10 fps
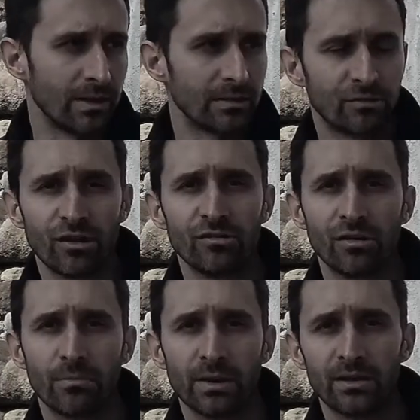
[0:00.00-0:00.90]
that changing
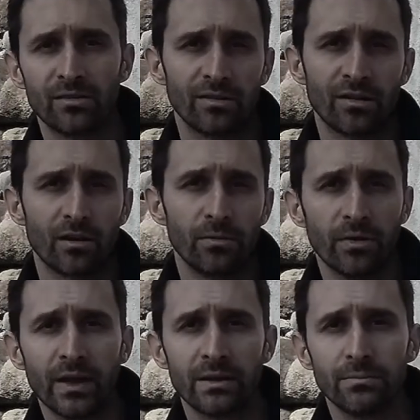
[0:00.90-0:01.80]
your plans is a terrible
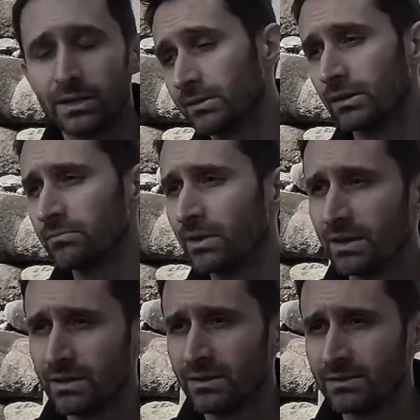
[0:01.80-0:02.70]
thing, but you know,
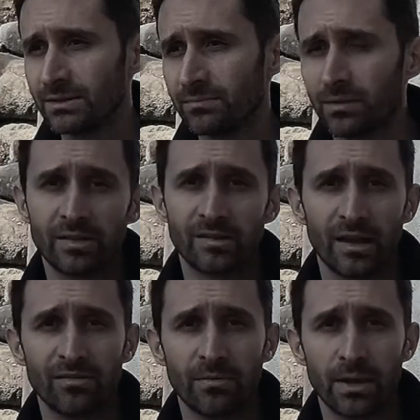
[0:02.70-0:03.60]
sometimes it's
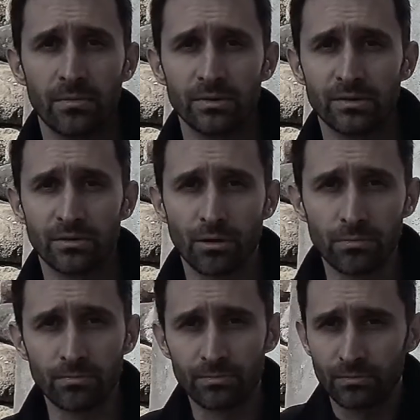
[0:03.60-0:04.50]
nice to be able to go,
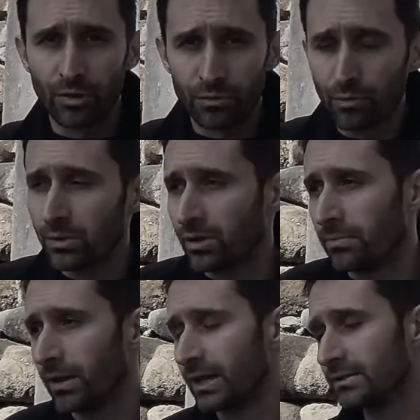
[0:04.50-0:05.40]
go through with your
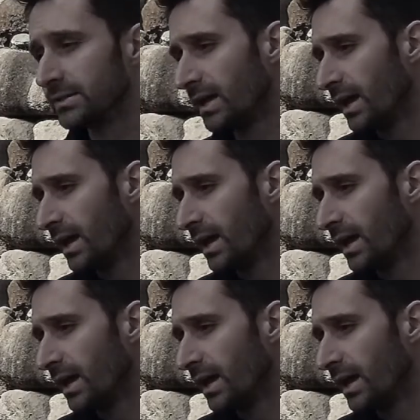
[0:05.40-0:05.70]
plans.